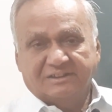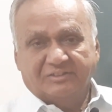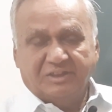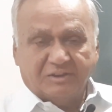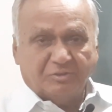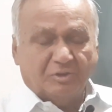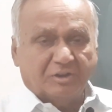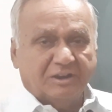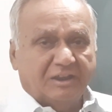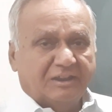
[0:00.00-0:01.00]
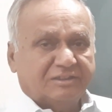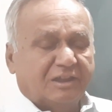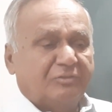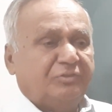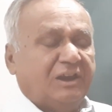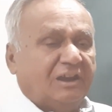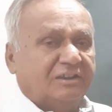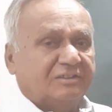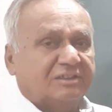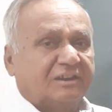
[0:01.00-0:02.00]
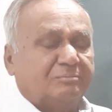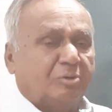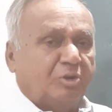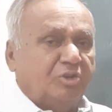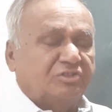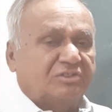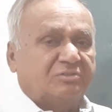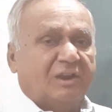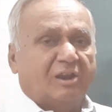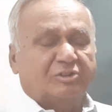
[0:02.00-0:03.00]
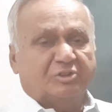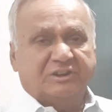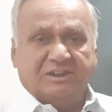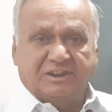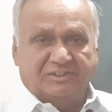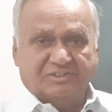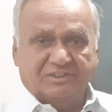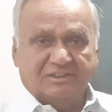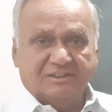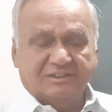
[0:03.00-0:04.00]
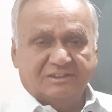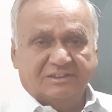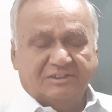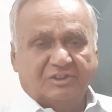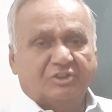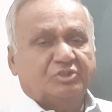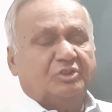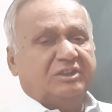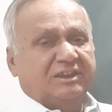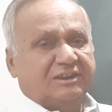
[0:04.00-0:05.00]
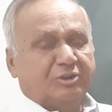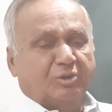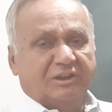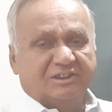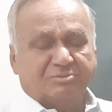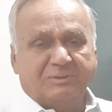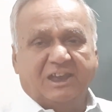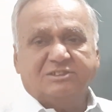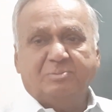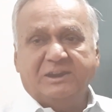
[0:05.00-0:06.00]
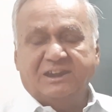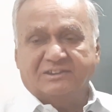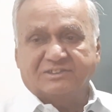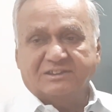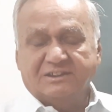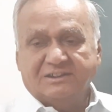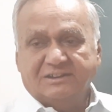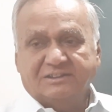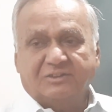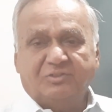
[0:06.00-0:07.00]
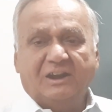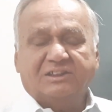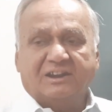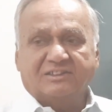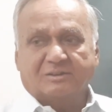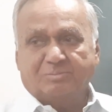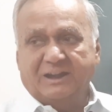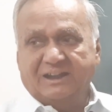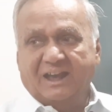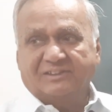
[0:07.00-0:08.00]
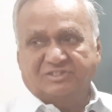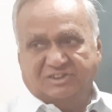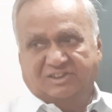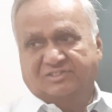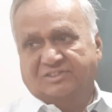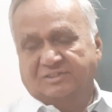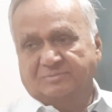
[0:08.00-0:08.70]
Therefore, the field that produces will also decrease. So the nucleus may experience the field that is applied as it is.